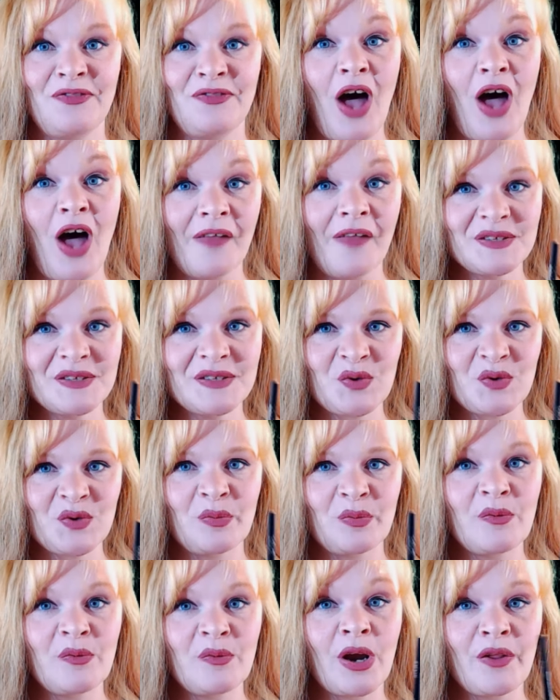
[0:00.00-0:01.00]
thought this was going to
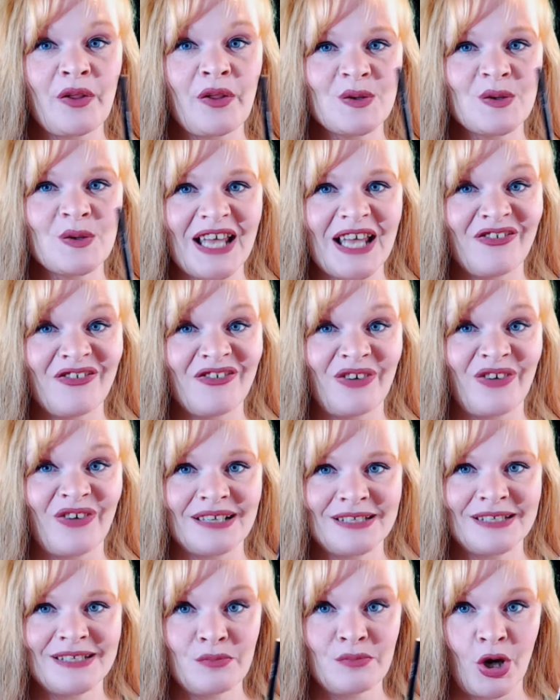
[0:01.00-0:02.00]
be one of those like fine
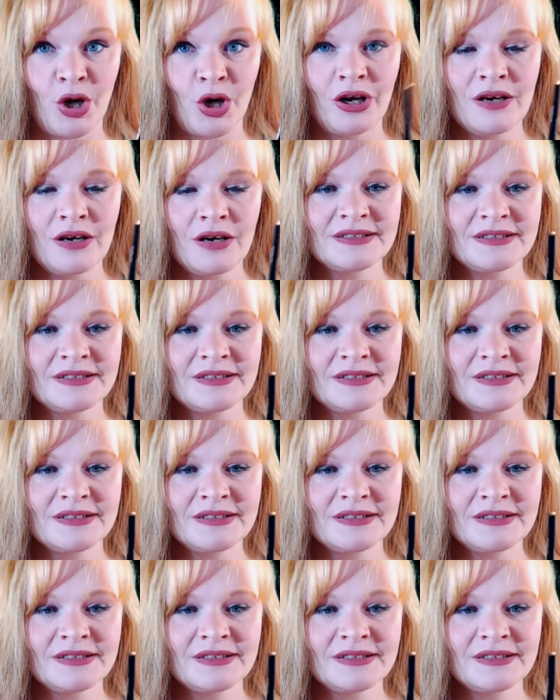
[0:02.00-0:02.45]
tip markers.